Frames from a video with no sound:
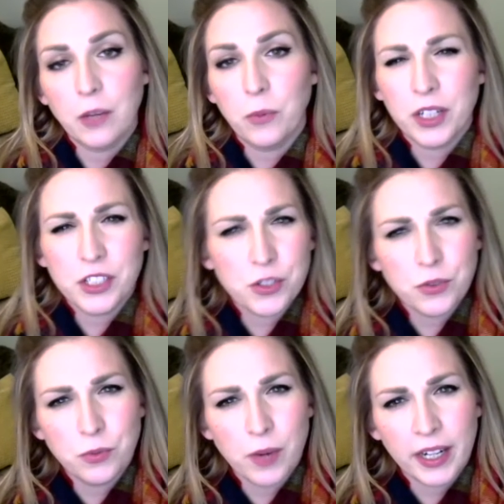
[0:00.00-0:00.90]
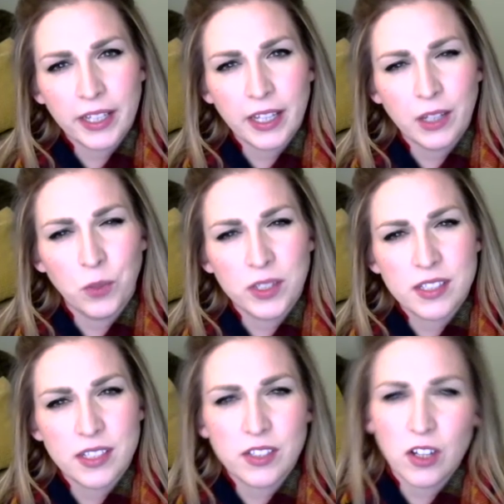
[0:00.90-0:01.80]
what did you want again? What's
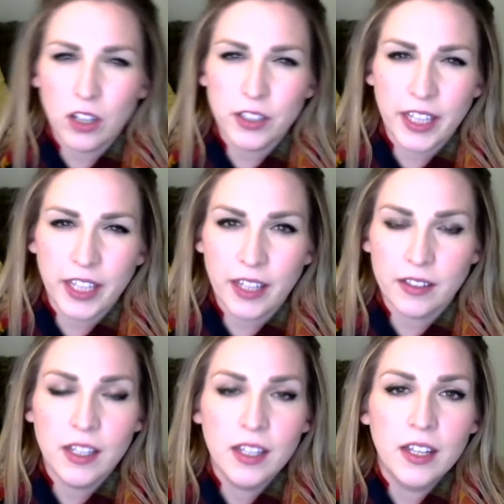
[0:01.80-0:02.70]
this called again?